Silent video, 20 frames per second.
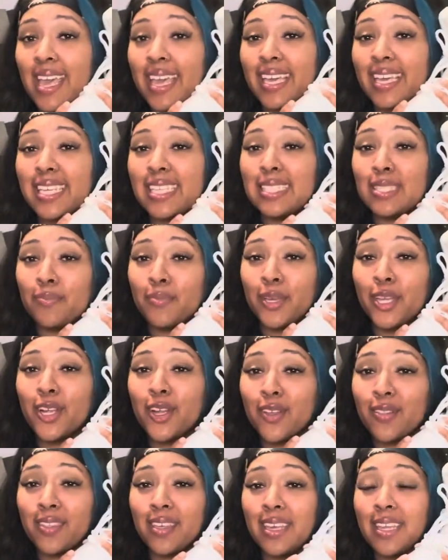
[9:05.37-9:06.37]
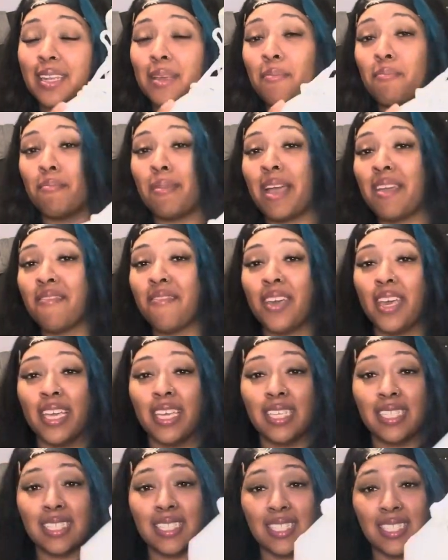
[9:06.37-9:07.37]
It's bigger than my
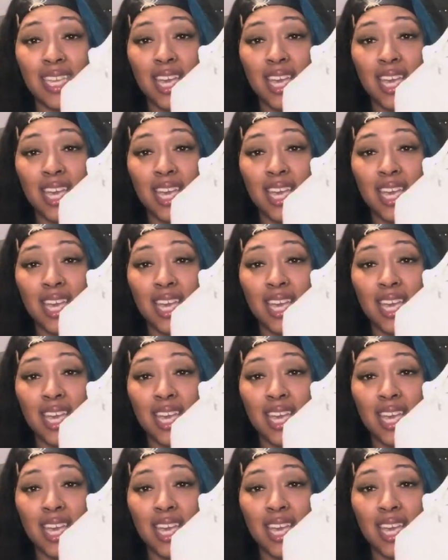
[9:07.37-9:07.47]
face.